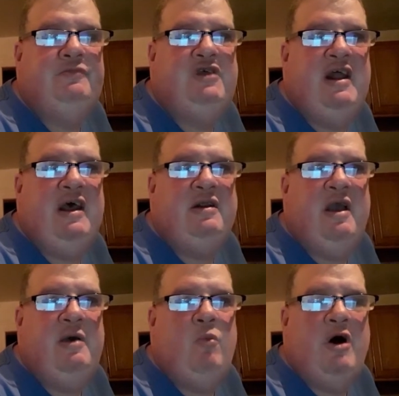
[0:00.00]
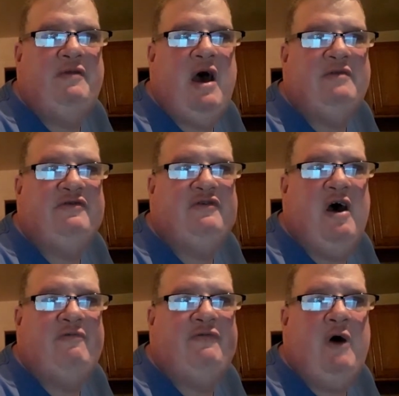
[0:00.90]
did it and whatnot
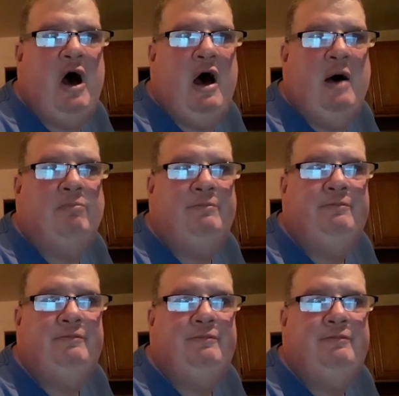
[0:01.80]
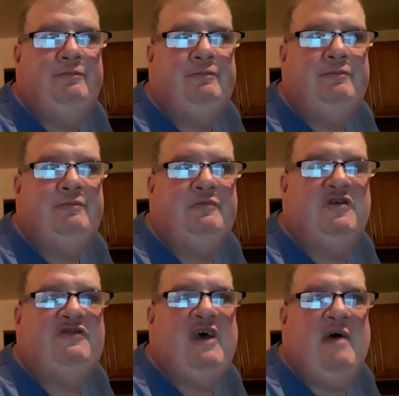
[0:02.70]
stuff
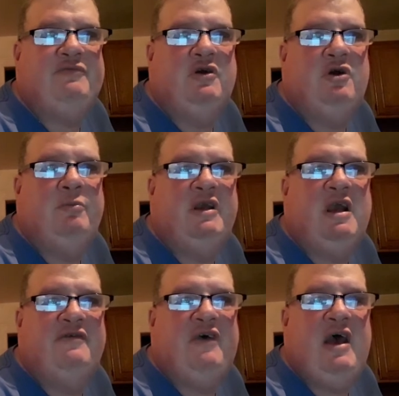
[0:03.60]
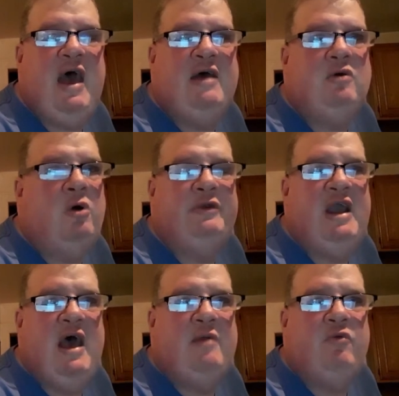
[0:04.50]
this afternoon because I had only
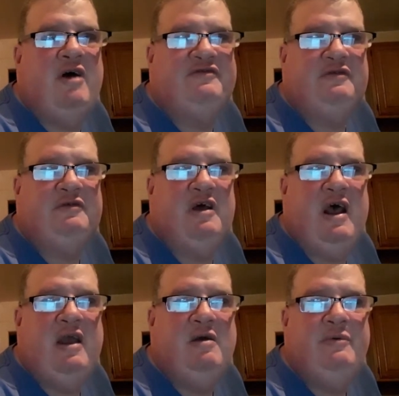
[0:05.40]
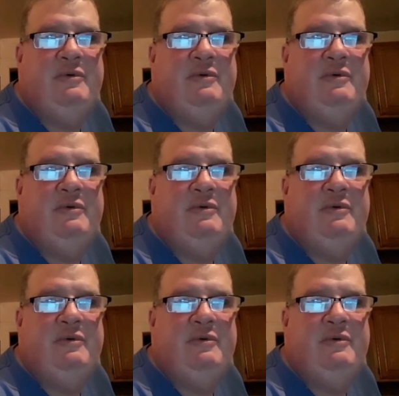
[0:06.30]
had Russell today.